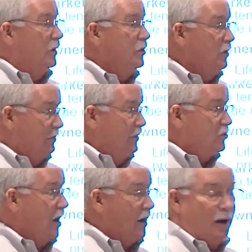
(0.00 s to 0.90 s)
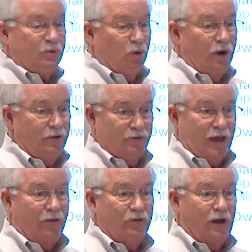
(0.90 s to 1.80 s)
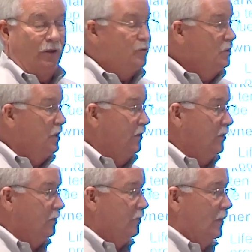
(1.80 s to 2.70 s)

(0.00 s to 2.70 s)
and you give them a check up to $100,000 a month.